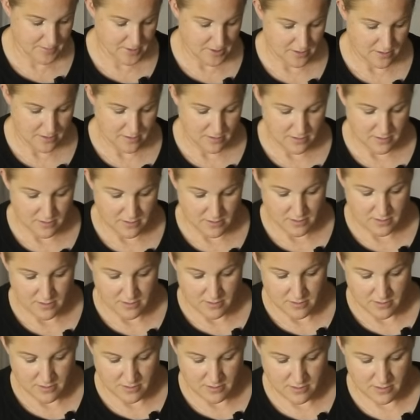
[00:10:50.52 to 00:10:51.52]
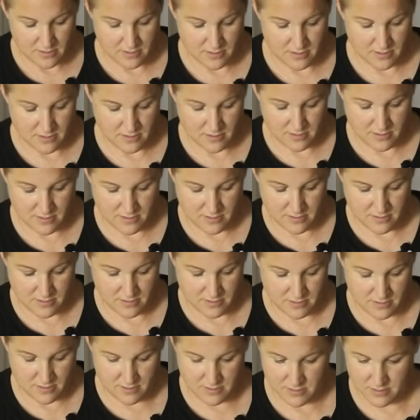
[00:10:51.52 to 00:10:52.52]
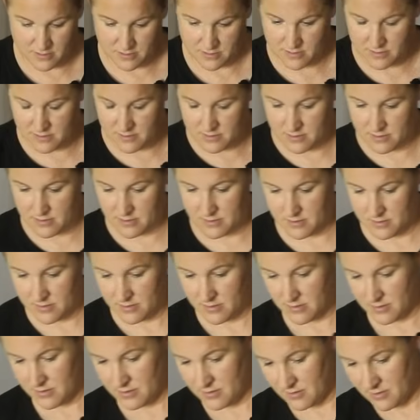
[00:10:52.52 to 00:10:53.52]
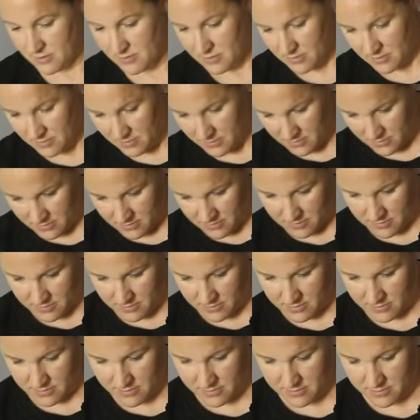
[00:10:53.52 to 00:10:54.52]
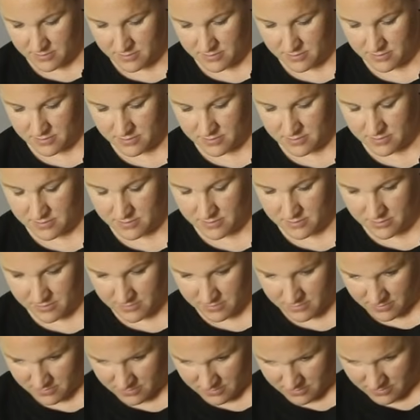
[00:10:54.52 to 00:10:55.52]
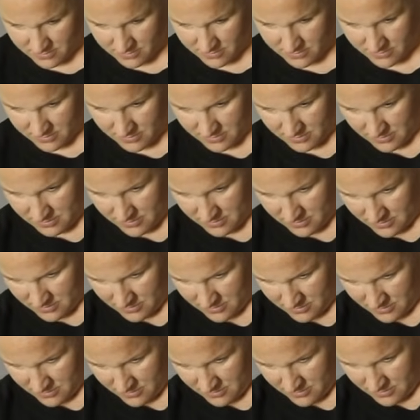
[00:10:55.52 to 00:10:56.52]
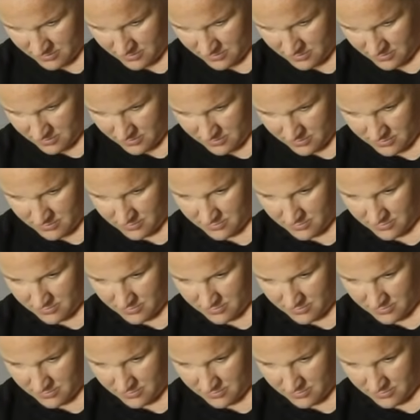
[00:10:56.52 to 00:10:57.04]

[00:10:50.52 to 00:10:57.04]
[no speech]